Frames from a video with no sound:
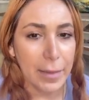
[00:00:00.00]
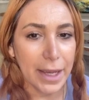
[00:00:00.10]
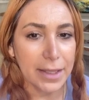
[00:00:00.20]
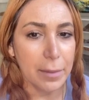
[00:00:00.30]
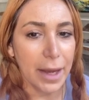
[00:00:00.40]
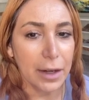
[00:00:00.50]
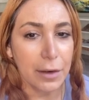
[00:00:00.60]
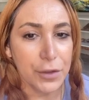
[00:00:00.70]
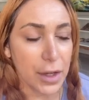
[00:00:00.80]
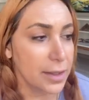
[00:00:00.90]
is a matter
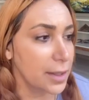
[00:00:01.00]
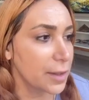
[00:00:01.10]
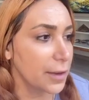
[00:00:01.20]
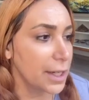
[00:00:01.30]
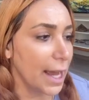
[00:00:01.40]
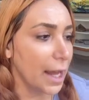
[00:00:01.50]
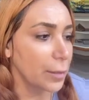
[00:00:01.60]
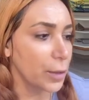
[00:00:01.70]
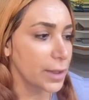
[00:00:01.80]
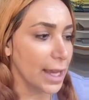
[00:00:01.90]
of justice for the
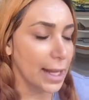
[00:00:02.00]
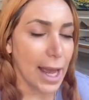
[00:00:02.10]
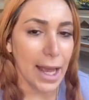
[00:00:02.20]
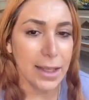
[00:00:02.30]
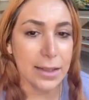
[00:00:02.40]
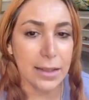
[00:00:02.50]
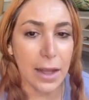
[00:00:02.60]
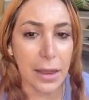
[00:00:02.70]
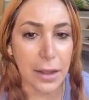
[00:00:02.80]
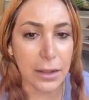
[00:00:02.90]
animals and has
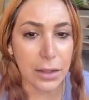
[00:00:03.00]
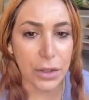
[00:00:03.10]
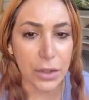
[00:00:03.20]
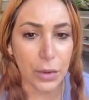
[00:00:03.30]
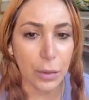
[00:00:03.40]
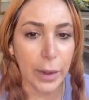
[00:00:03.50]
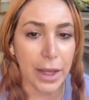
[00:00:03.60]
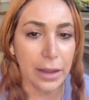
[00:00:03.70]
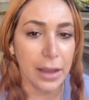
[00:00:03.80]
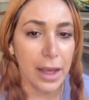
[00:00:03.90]
nothing to do
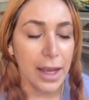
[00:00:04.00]
with